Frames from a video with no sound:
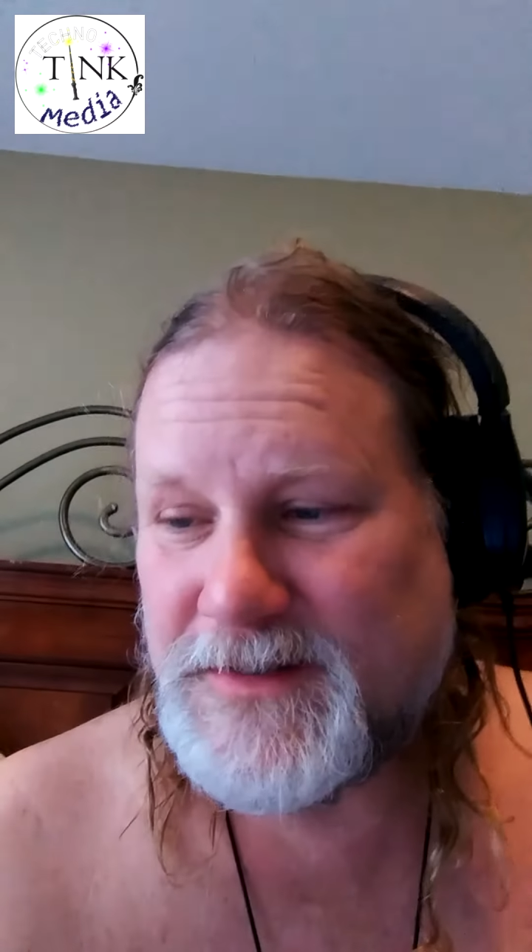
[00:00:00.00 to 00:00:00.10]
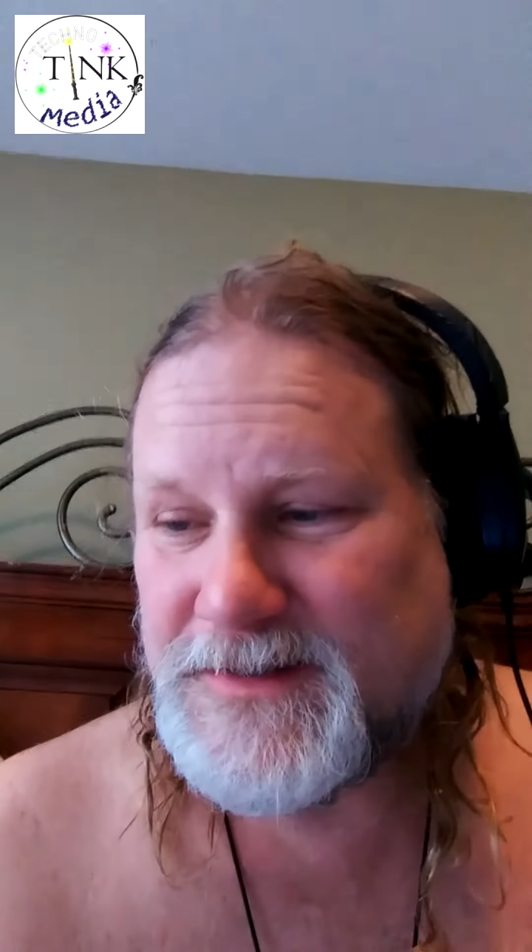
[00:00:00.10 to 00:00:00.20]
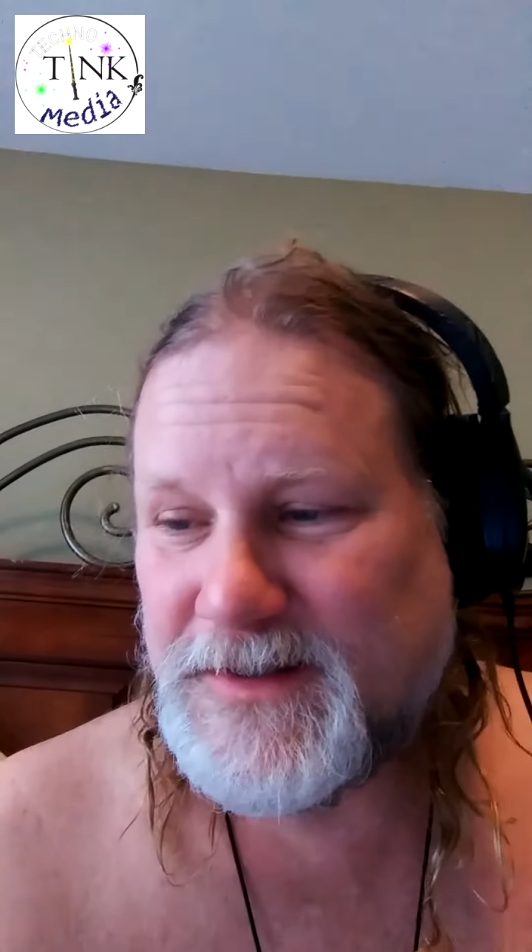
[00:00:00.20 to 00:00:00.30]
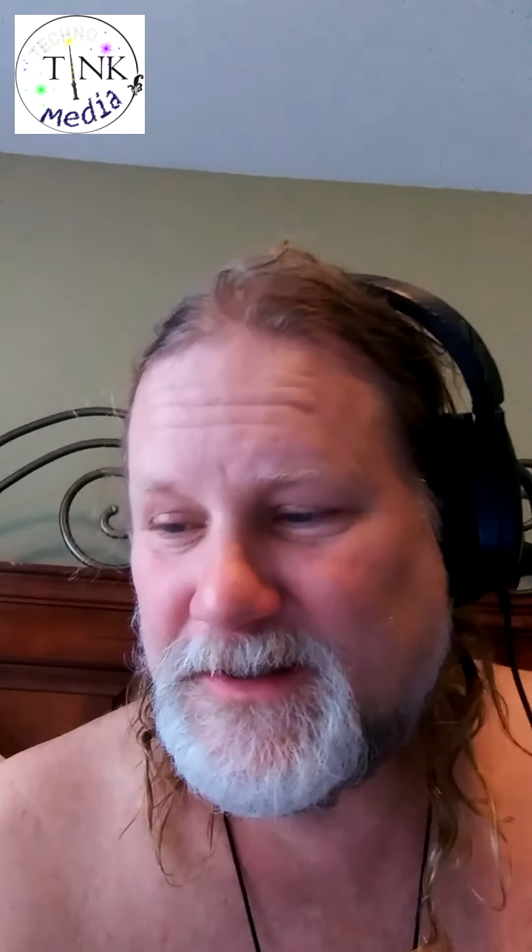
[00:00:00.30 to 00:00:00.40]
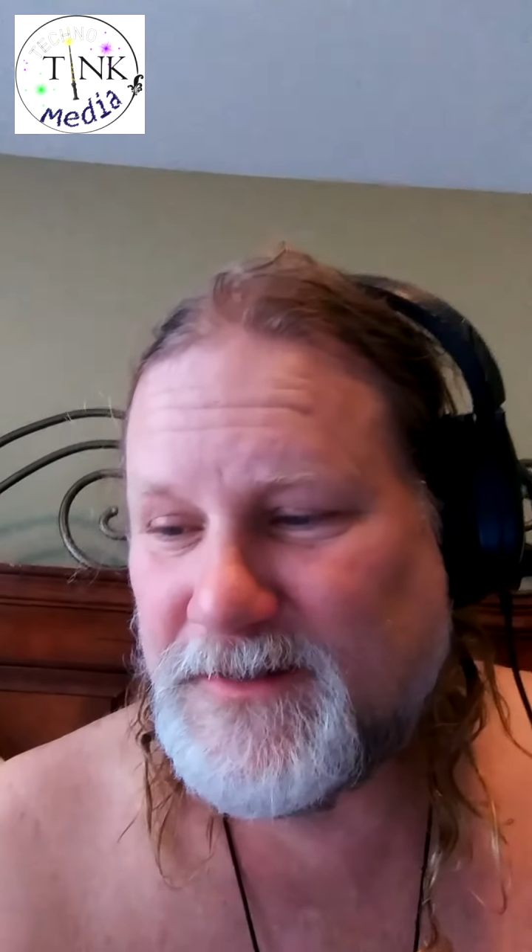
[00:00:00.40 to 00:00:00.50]

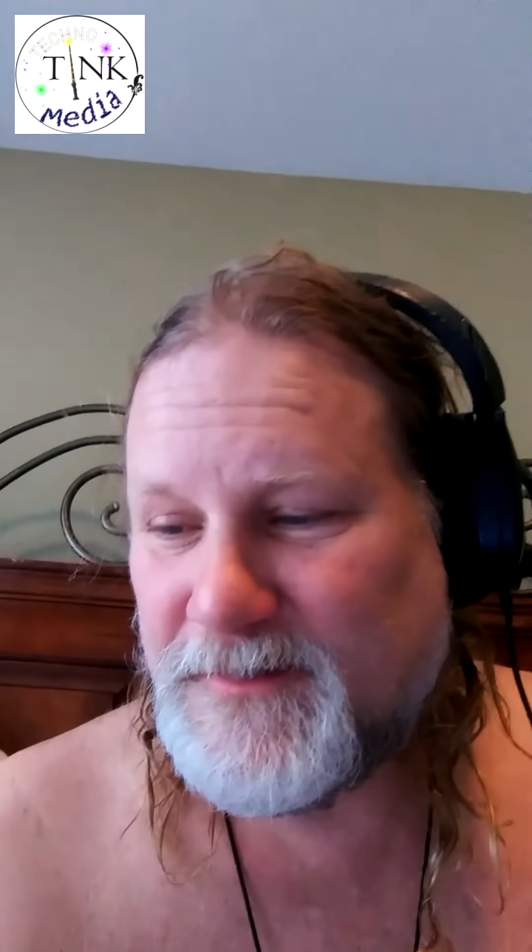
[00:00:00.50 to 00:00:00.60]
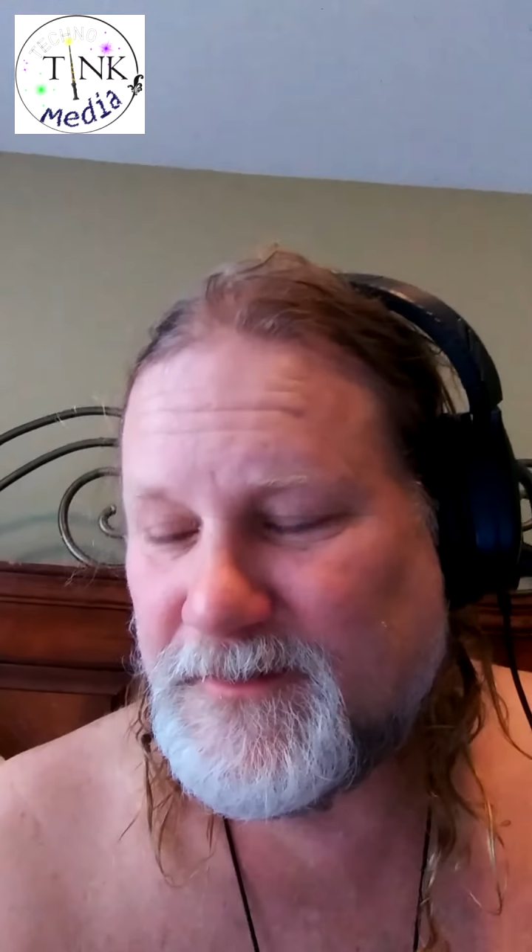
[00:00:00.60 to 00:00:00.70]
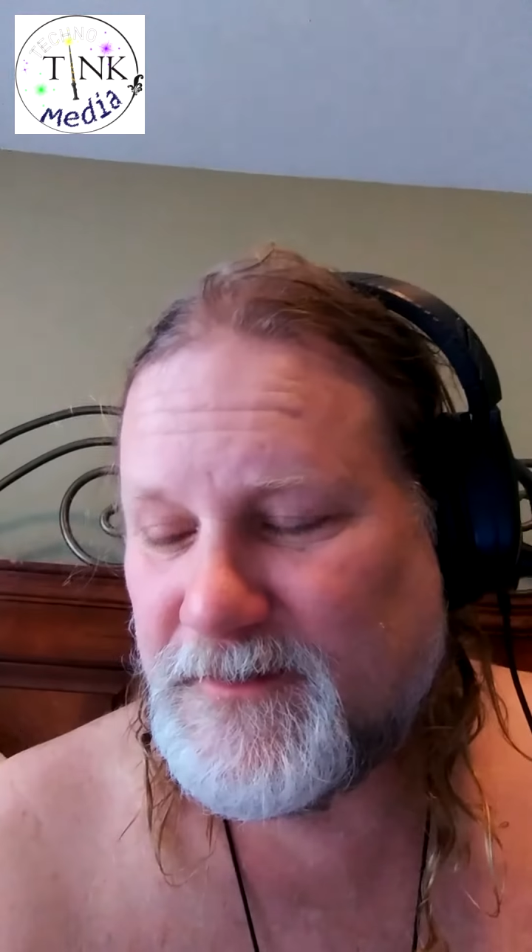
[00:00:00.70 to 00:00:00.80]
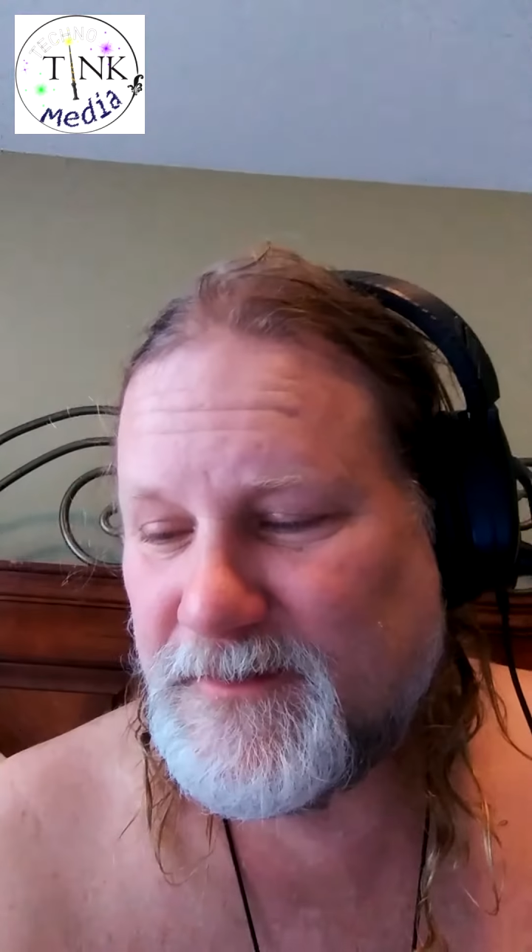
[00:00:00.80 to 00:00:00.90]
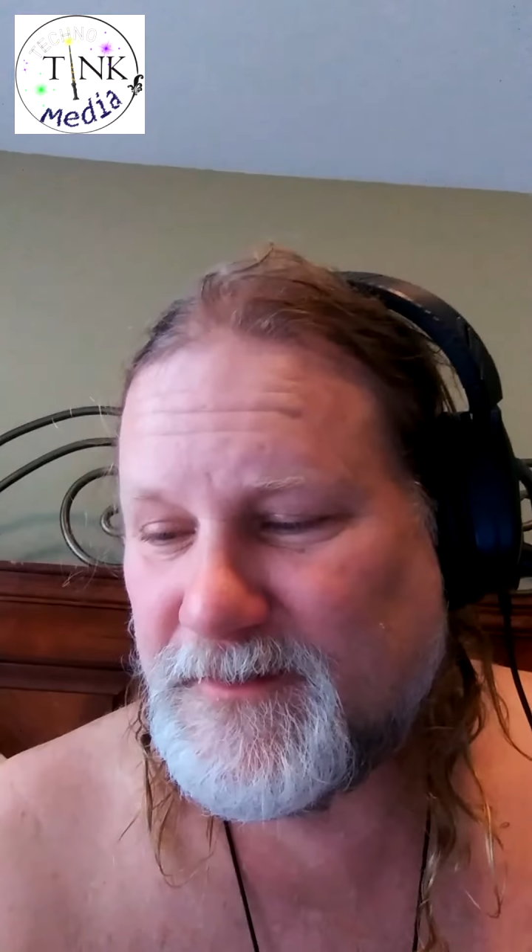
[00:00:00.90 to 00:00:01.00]
see
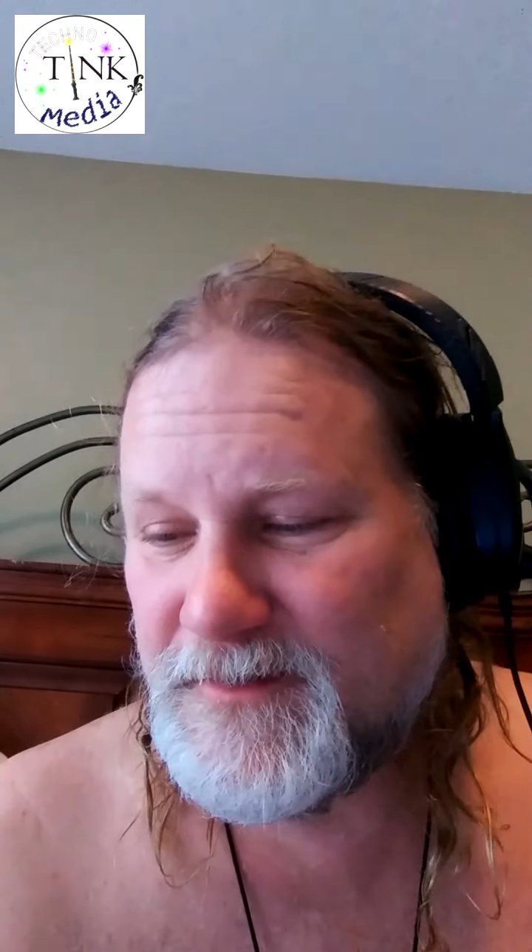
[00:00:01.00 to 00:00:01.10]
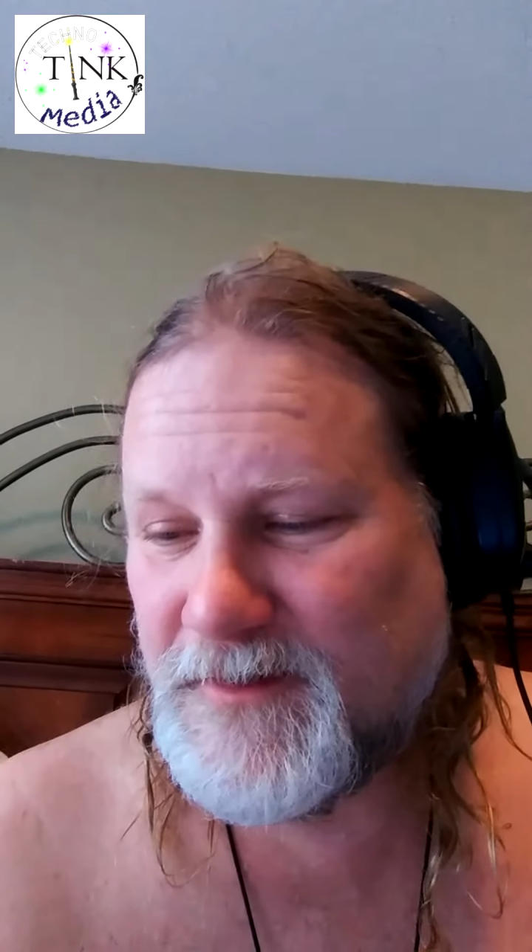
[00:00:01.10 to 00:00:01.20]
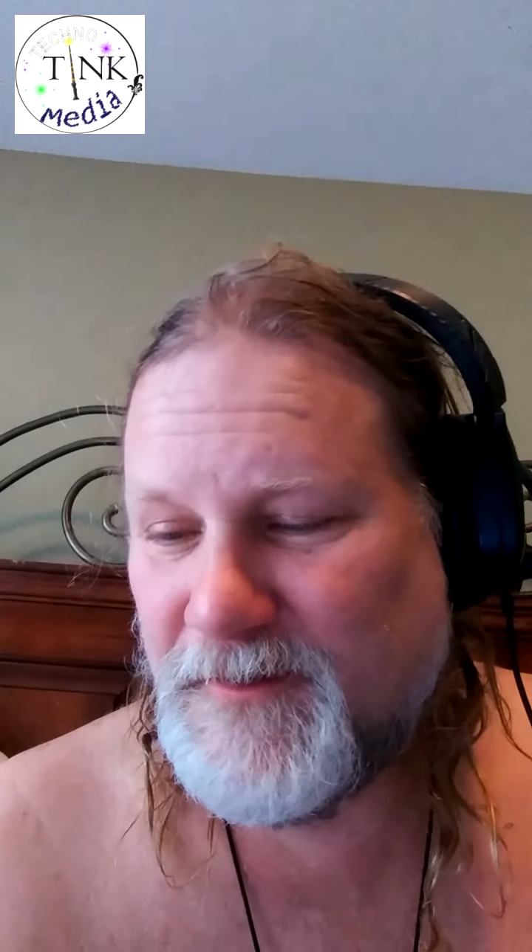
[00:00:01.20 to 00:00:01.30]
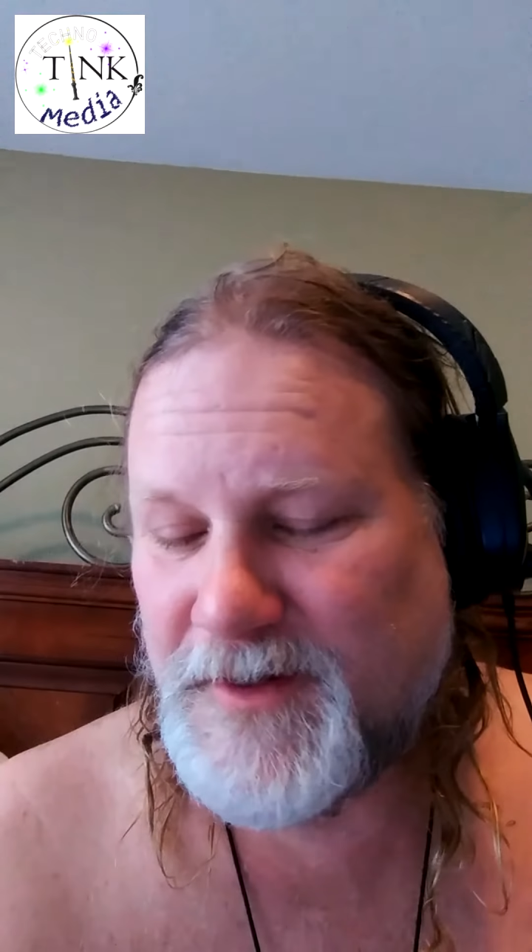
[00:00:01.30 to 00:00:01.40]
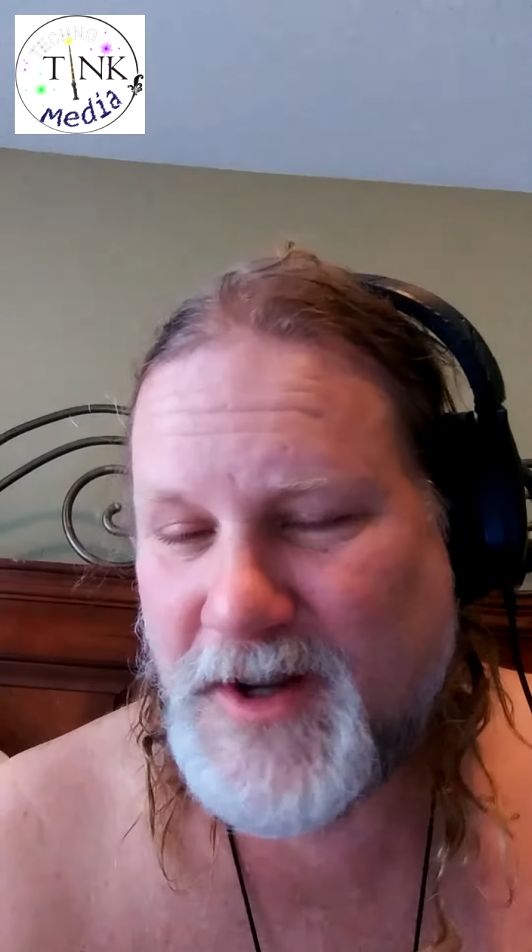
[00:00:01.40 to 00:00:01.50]

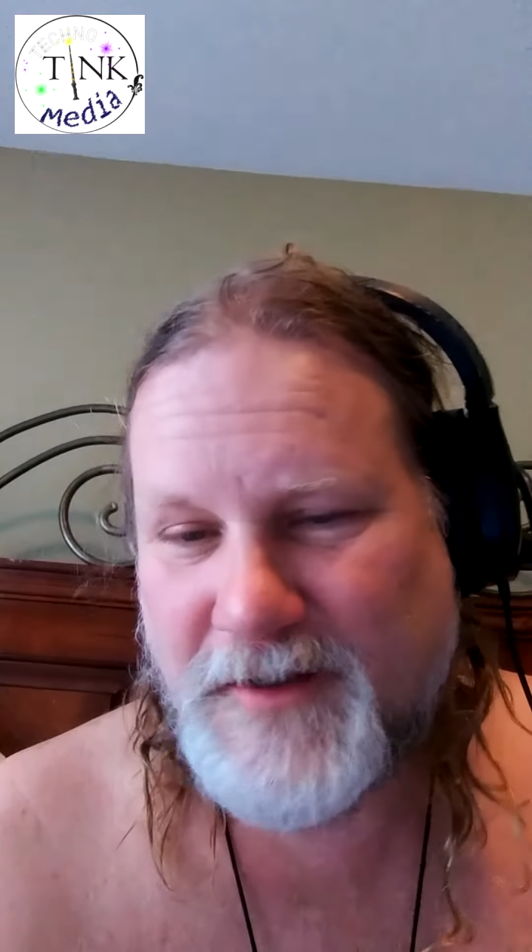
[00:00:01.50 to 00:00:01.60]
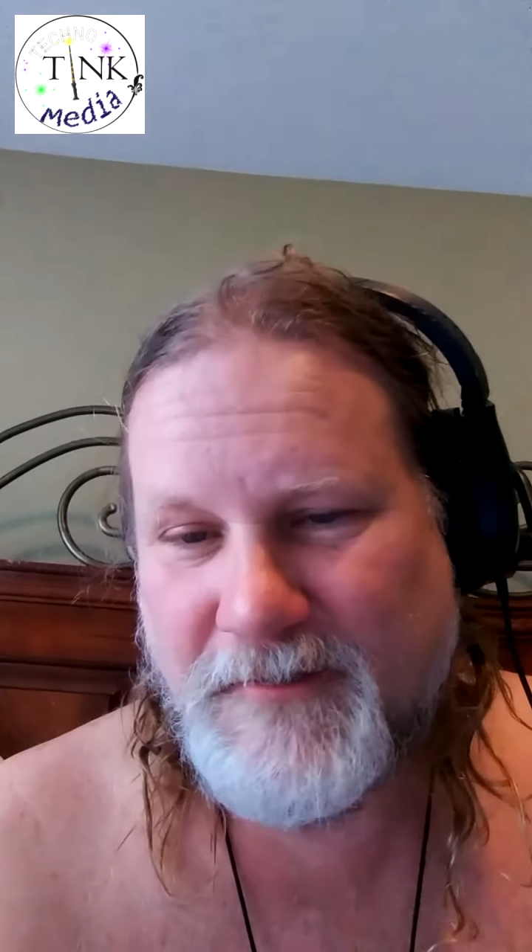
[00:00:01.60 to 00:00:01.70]
going on